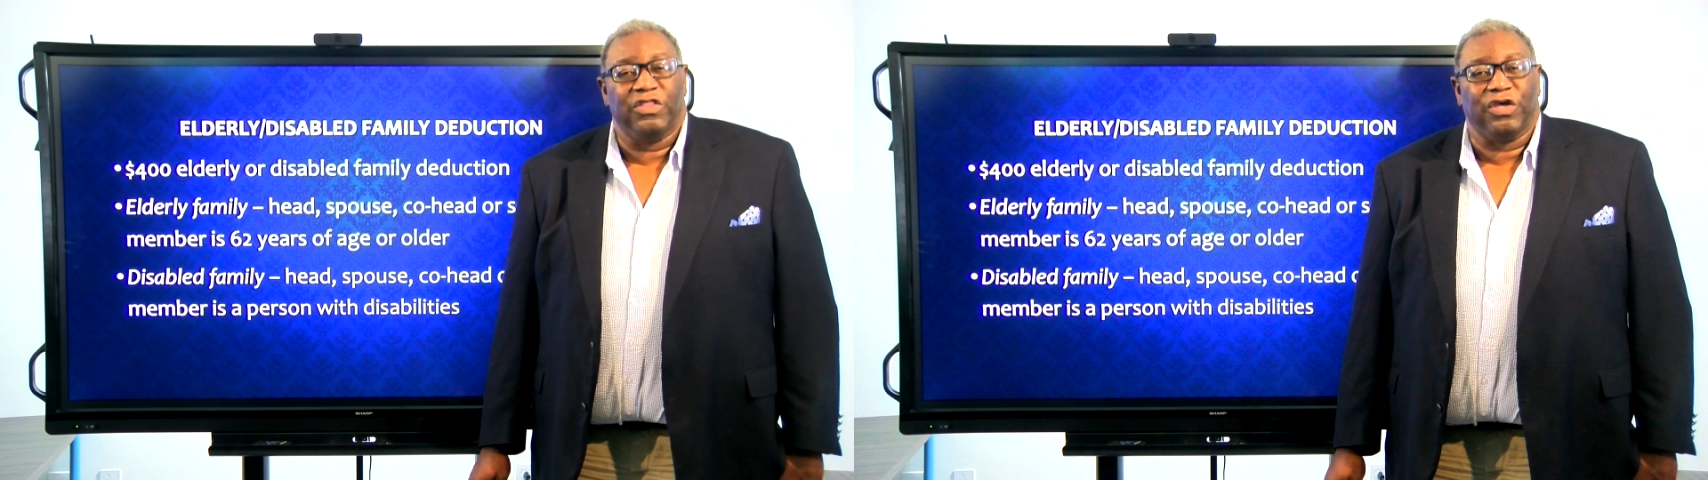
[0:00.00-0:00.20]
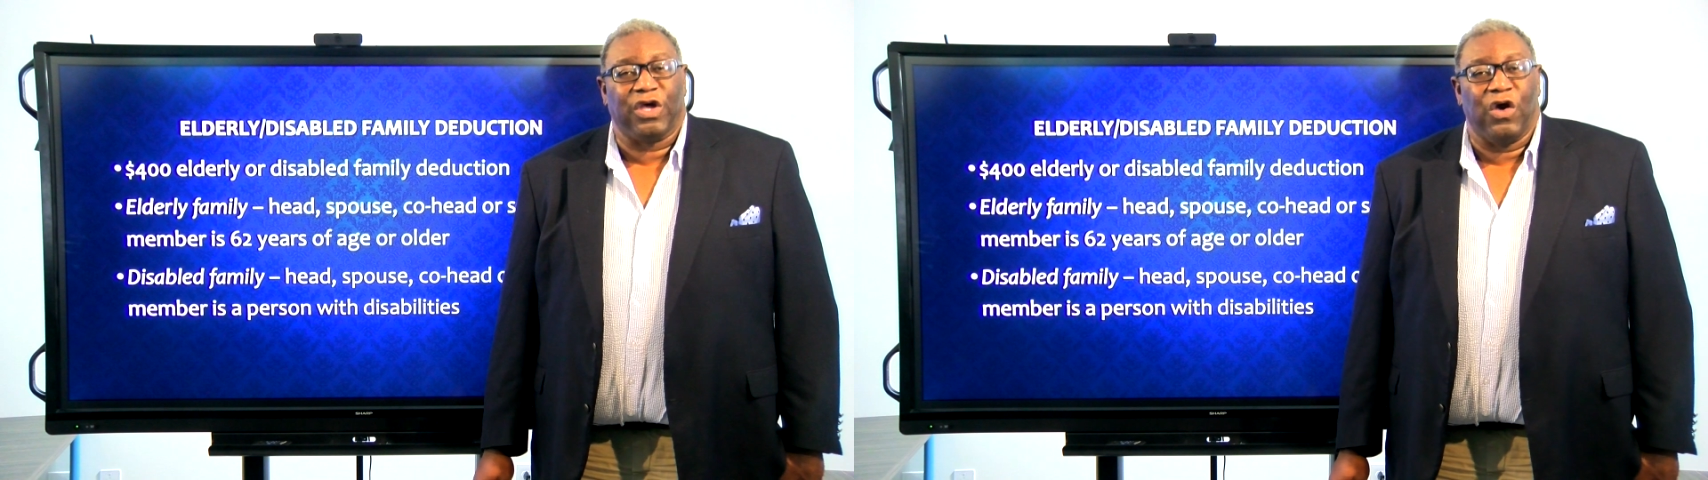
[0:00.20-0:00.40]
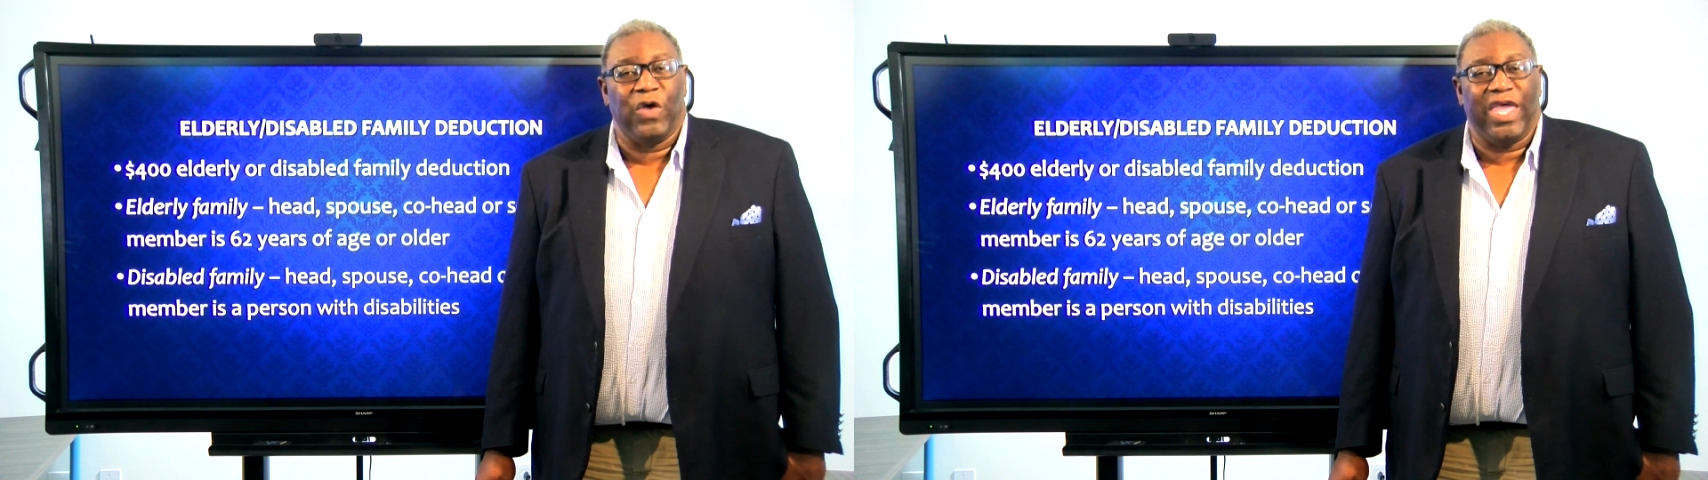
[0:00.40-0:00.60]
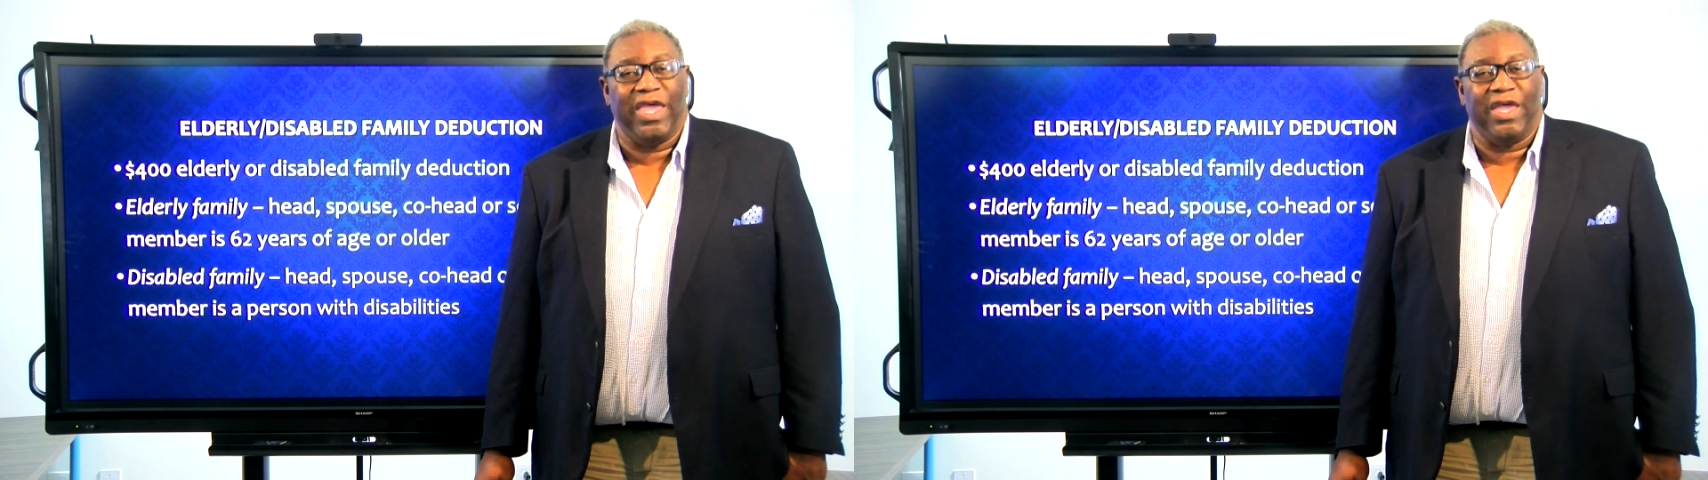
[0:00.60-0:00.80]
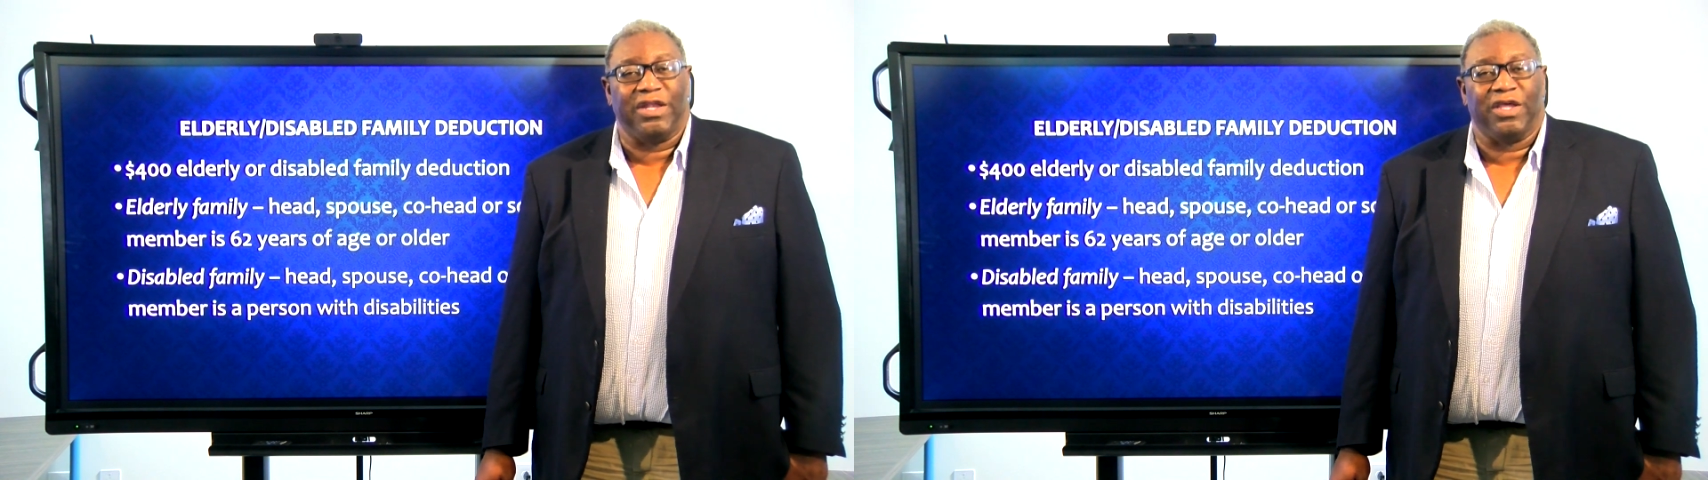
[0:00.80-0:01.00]
the
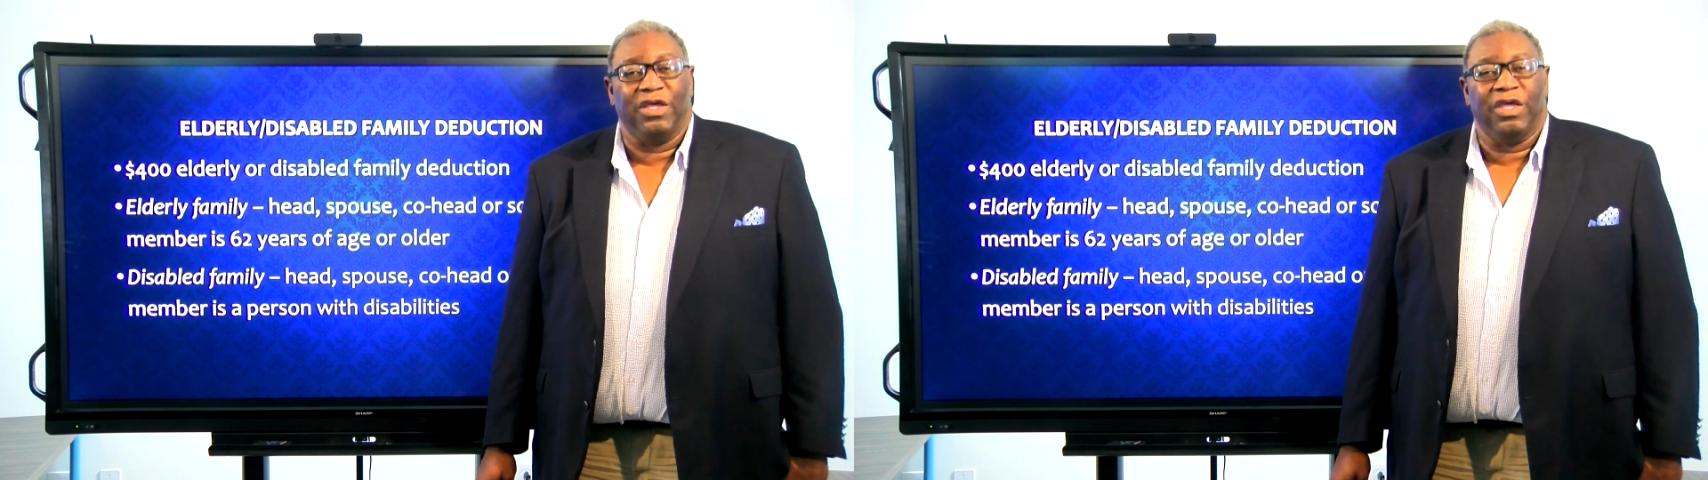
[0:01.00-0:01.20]
co-head,